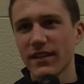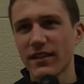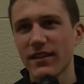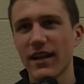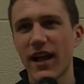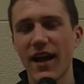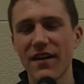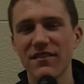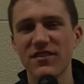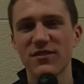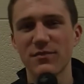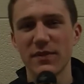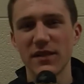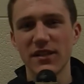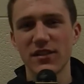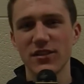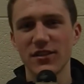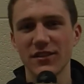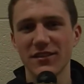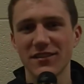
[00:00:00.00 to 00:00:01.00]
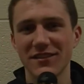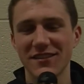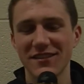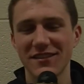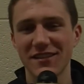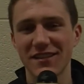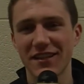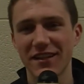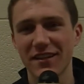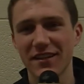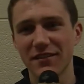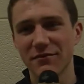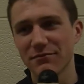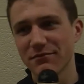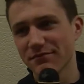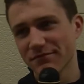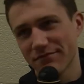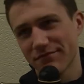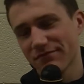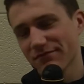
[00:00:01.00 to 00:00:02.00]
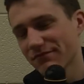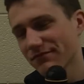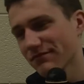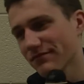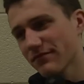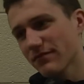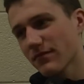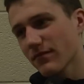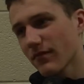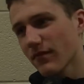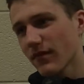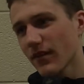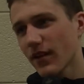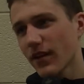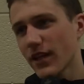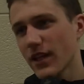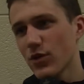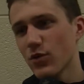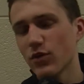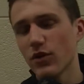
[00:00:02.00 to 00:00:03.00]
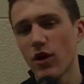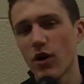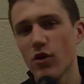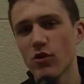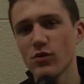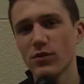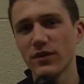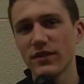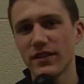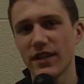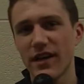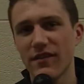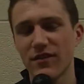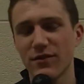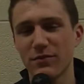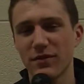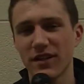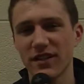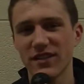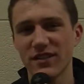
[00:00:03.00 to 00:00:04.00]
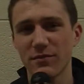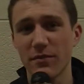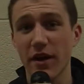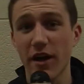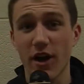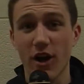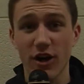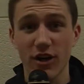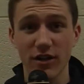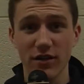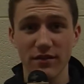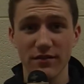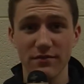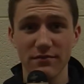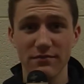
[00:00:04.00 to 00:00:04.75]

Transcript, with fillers: Kind of speechless to say. You will always have a place in my heart.